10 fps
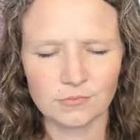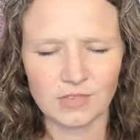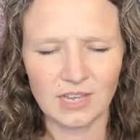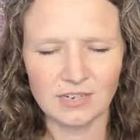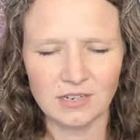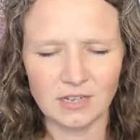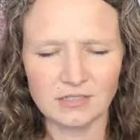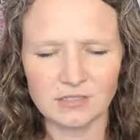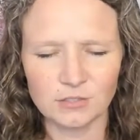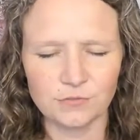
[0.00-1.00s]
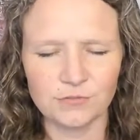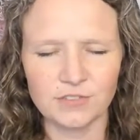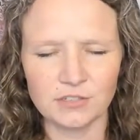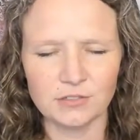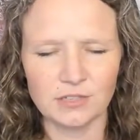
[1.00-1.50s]
And I still
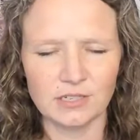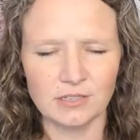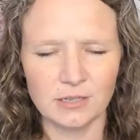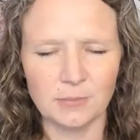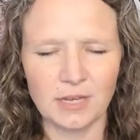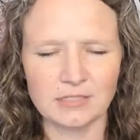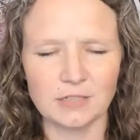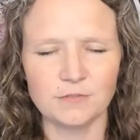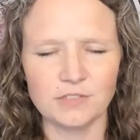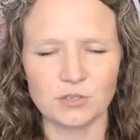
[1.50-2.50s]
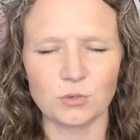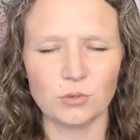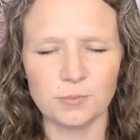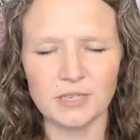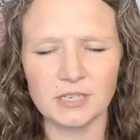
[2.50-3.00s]
feel him as a physical
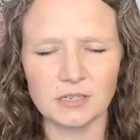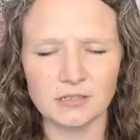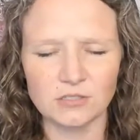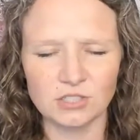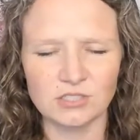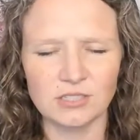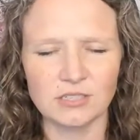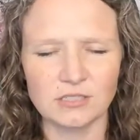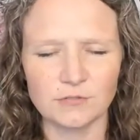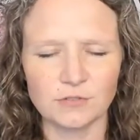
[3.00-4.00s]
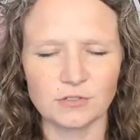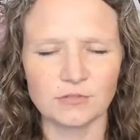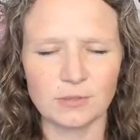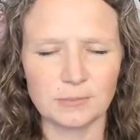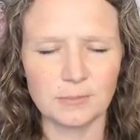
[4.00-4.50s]
being, just at a different
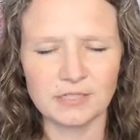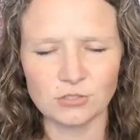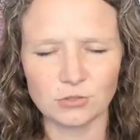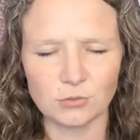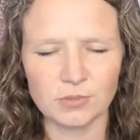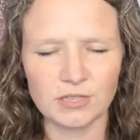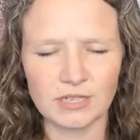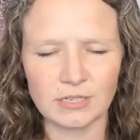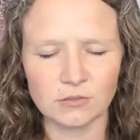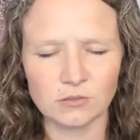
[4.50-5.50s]
dimensional plane.